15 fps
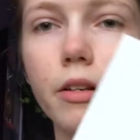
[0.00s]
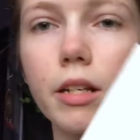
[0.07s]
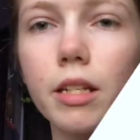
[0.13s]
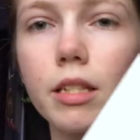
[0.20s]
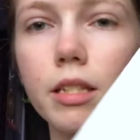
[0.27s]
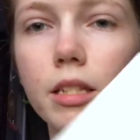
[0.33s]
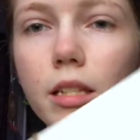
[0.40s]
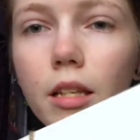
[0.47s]

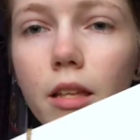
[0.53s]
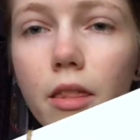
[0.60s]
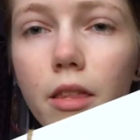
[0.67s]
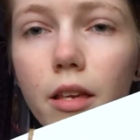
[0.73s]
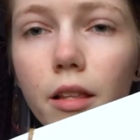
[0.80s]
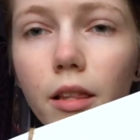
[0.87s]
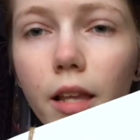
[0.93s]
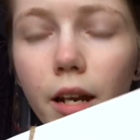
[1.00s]
is
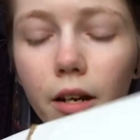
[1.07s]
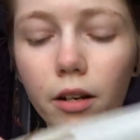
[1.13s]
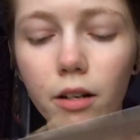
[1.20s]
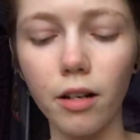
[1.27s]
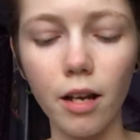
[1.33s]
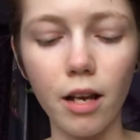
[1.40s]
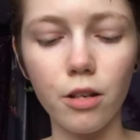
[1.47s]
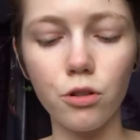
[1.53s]
the
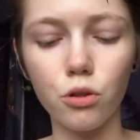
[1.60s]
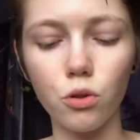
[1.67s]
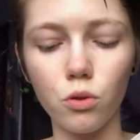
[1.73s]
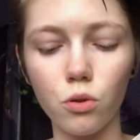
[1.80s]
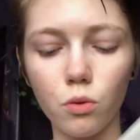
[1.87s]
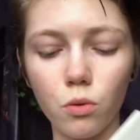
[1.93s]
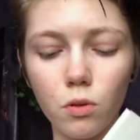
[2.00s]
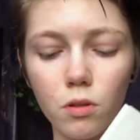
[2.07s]
letter as
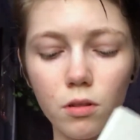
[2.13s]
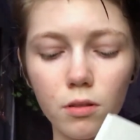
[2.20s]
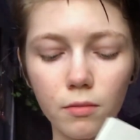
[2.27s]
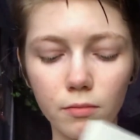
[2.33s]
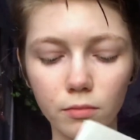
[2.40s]
usual.